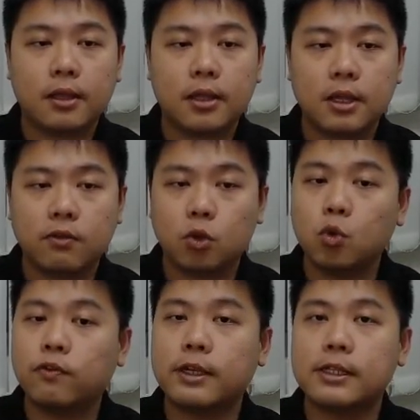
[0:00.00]
if you
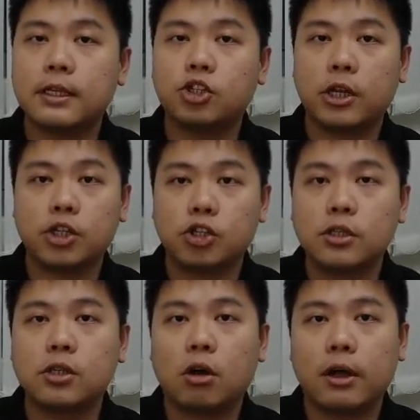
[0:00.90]
do face any
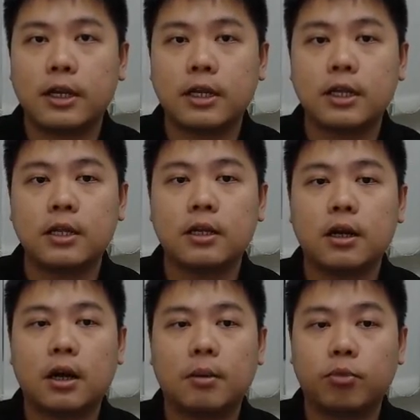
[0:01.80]
challenges or any
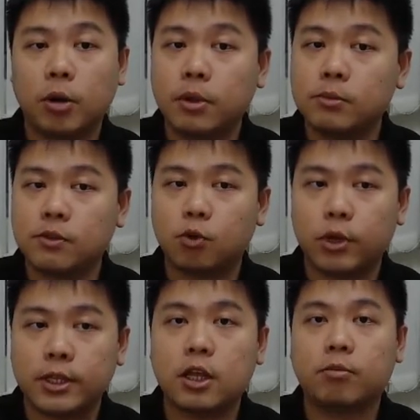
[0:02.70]
problems with
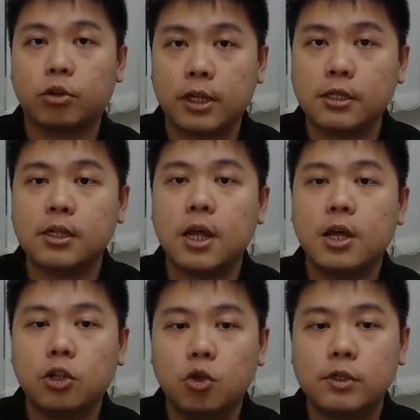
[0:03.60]
creating our products,
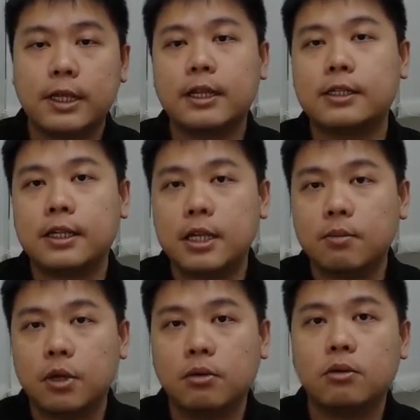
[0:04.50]
do send us an
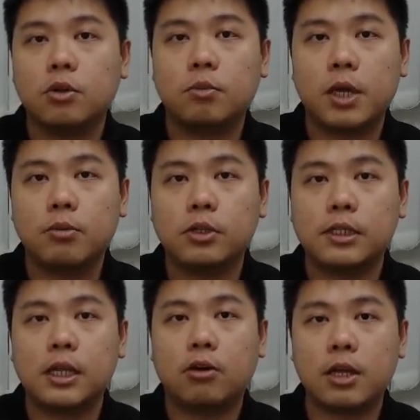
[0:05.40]
email. You'll be able to
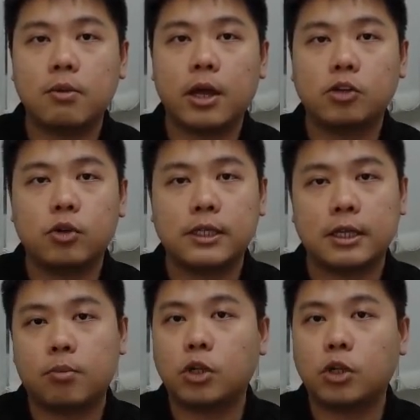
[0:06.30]
see our email address at the